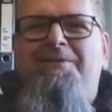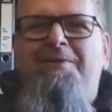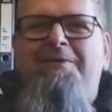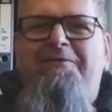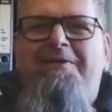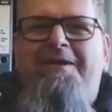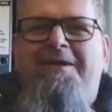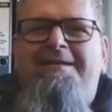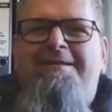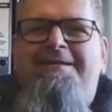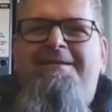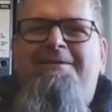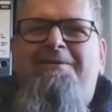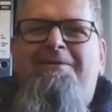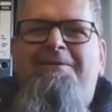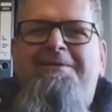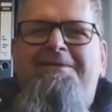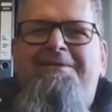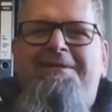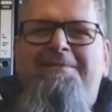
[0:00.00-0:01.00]
reflecting
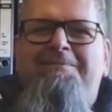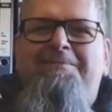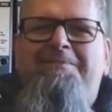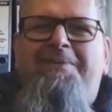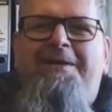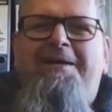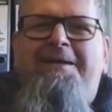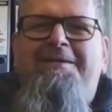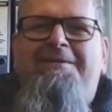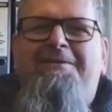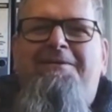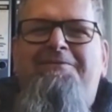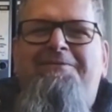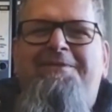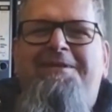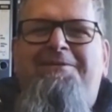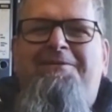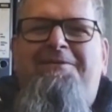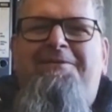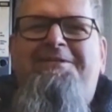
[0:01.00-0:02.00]
on the impact of
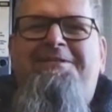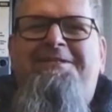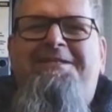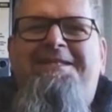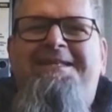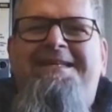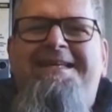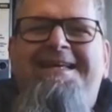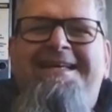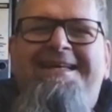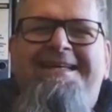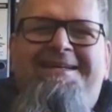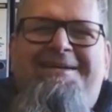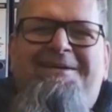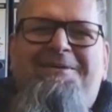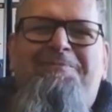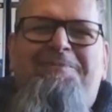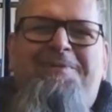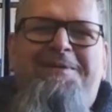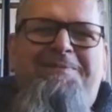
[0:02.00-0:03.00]
technology
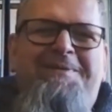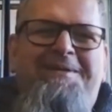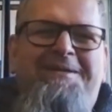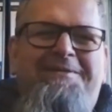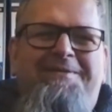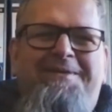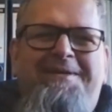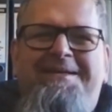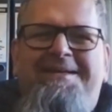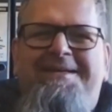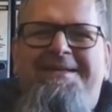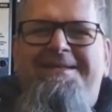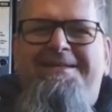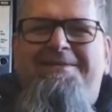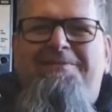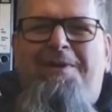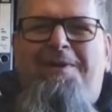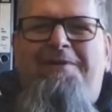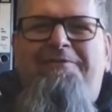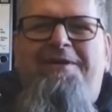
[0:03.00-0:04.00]
on people living in
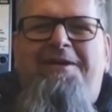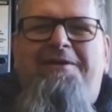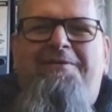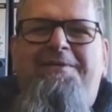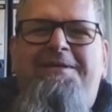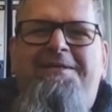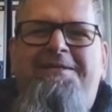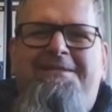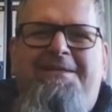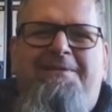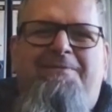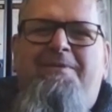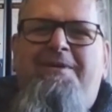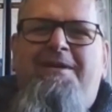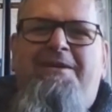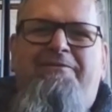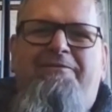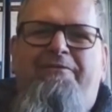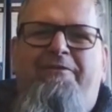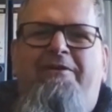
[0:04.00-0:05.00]
deprived areas
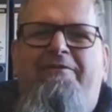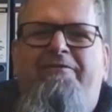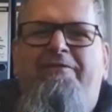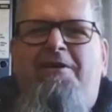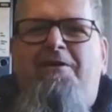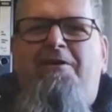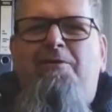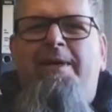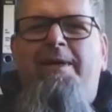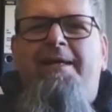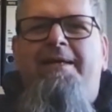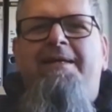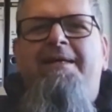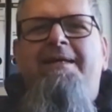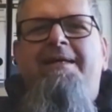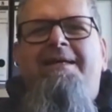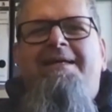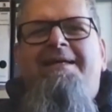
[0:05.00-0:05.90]
somewhere far, far away,